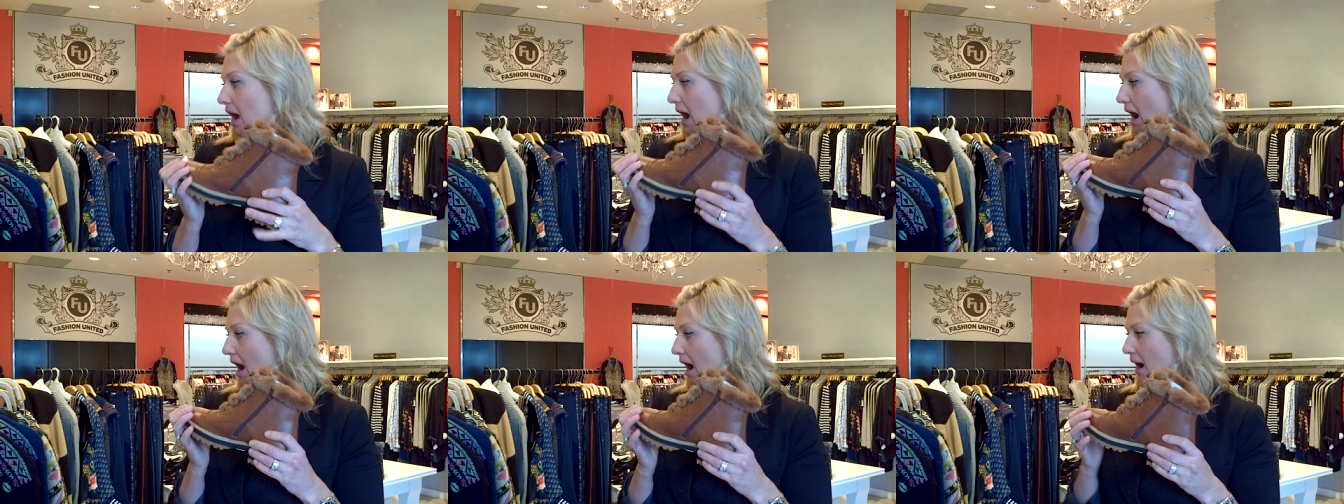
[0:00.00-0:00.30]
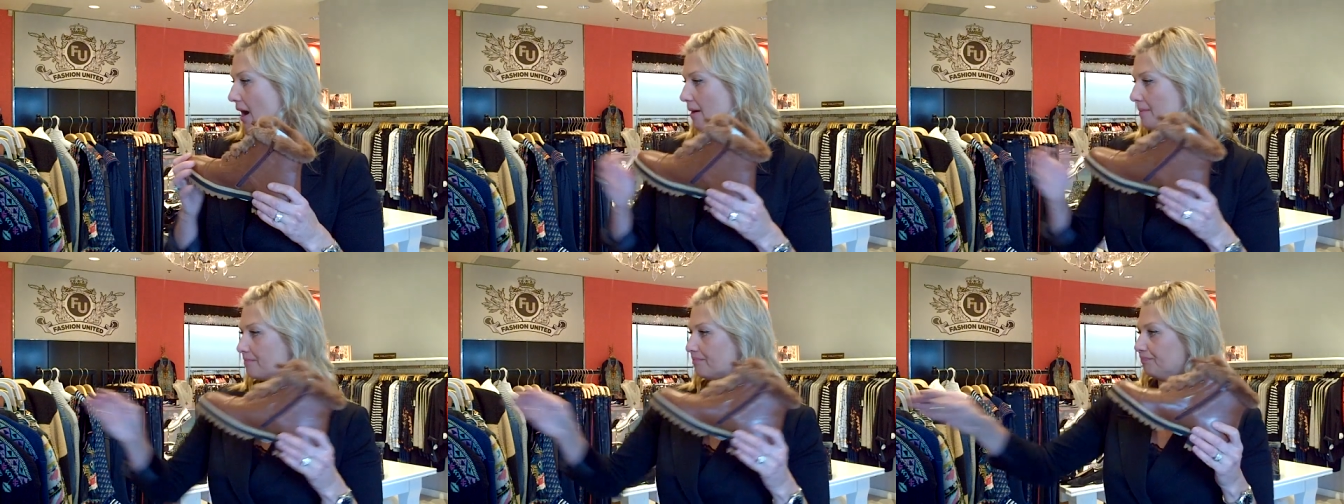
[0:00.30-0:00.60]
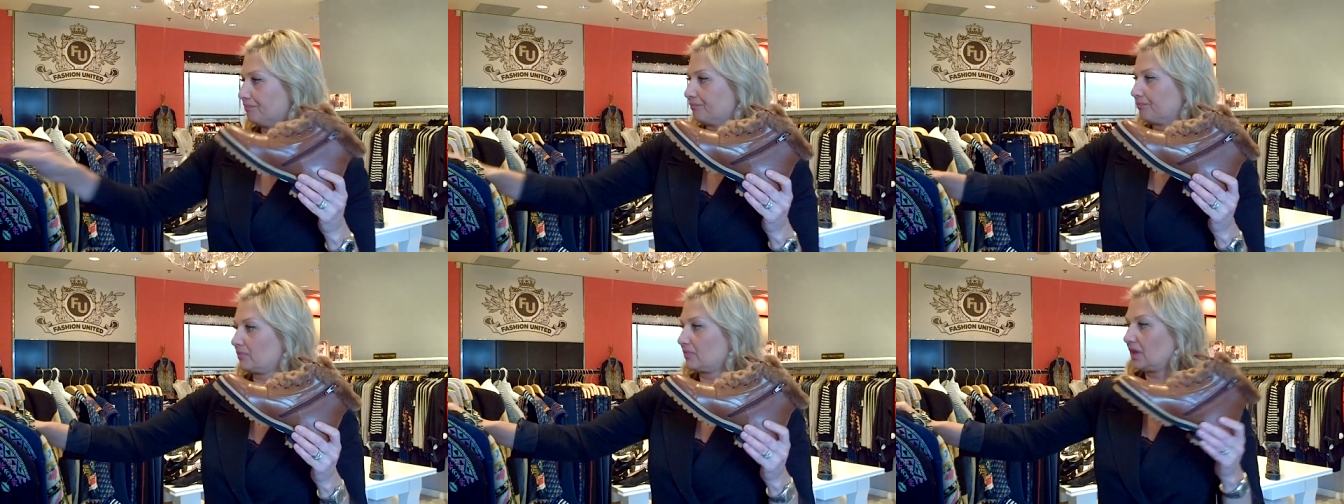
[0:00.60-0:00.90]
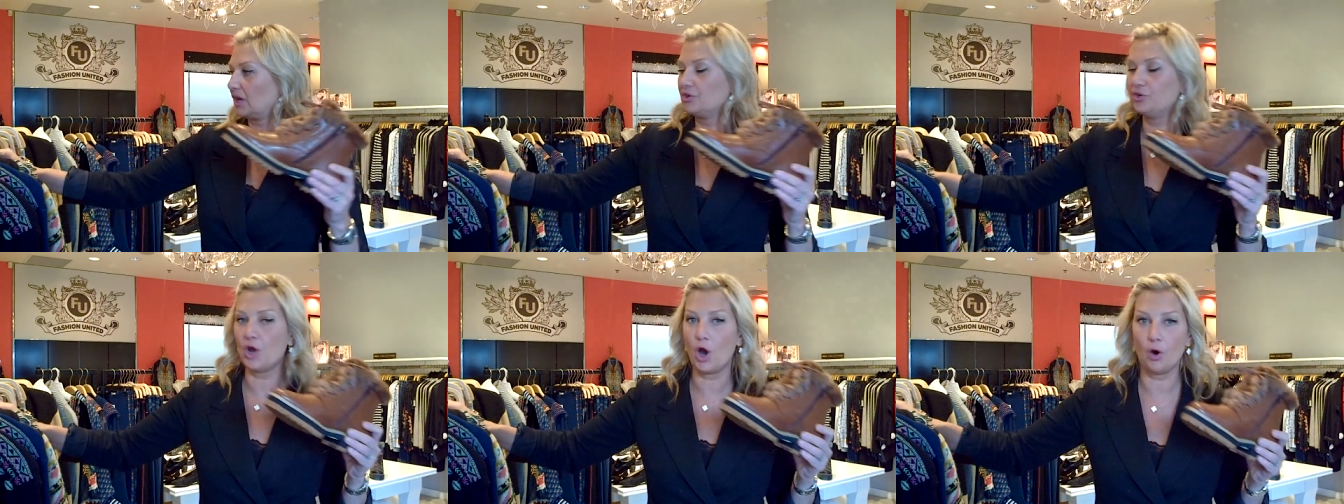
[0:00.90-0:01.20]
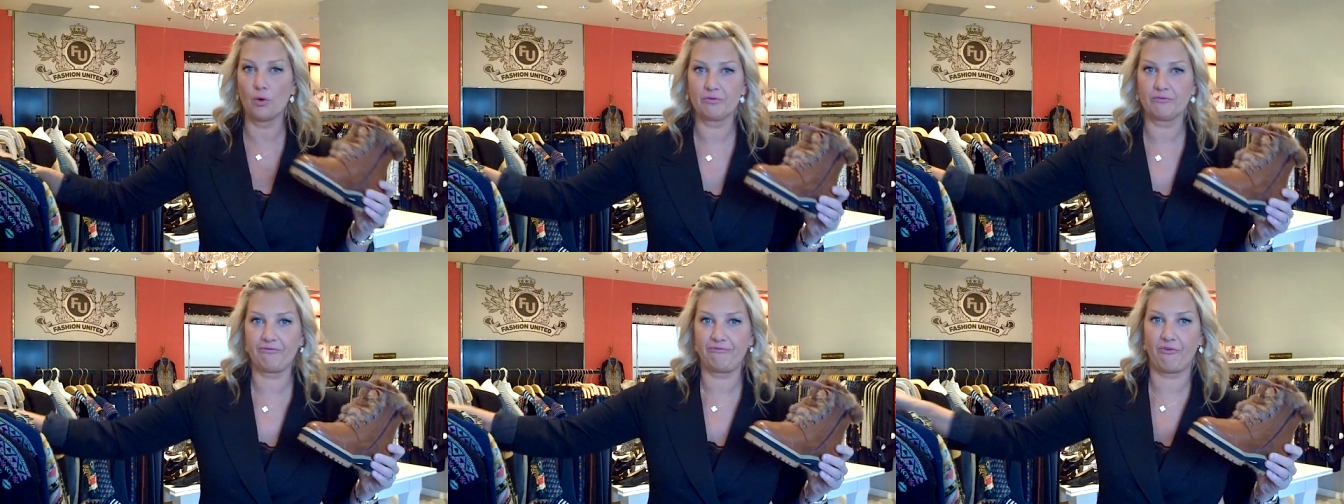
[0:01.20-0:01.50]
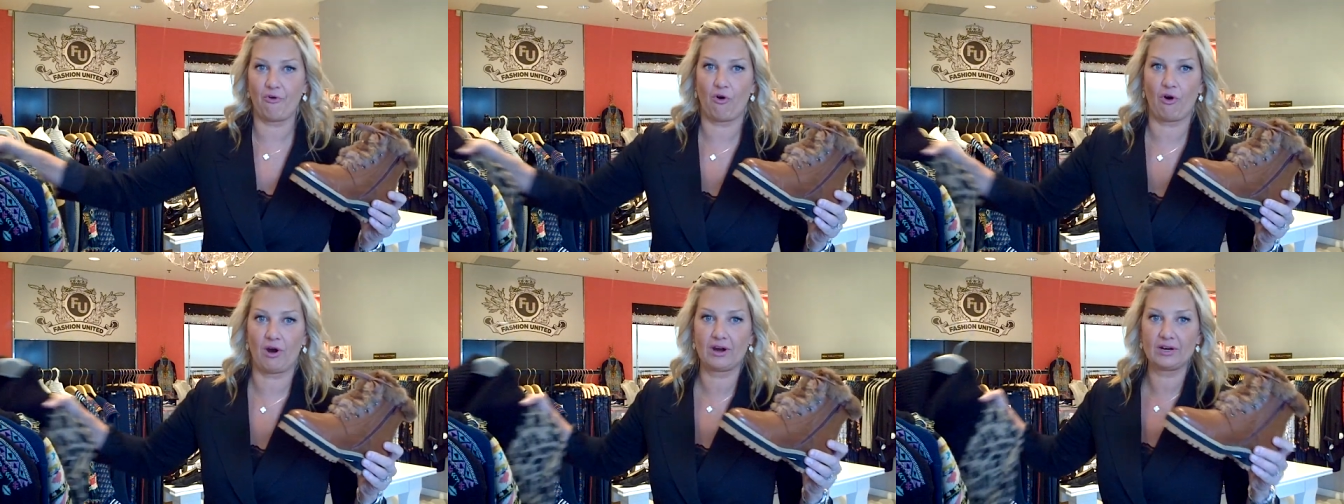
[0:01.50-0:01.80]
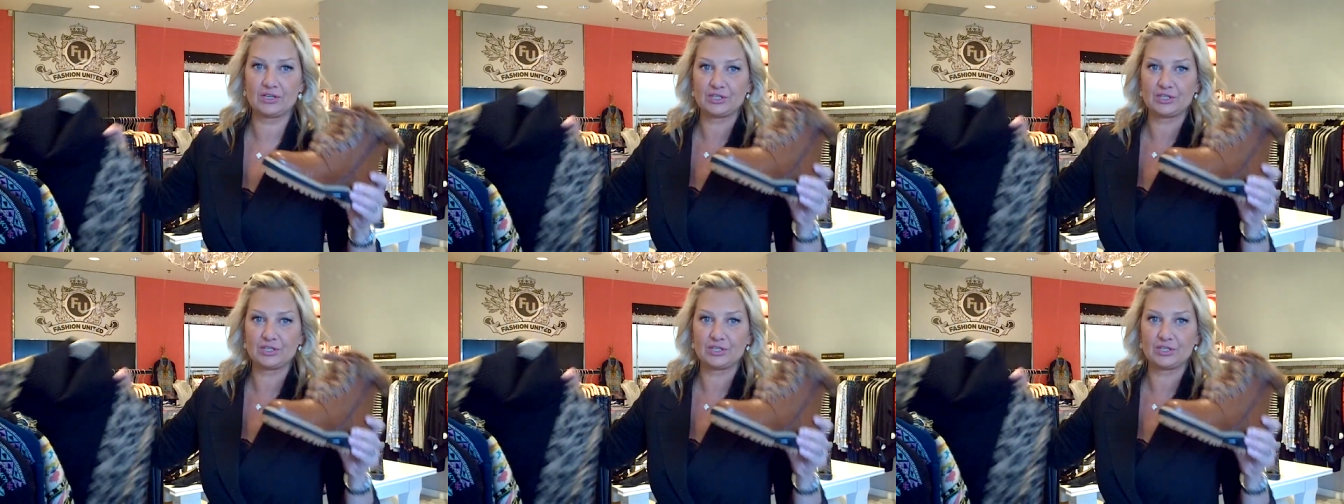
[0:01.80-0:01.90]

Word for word: um, known for.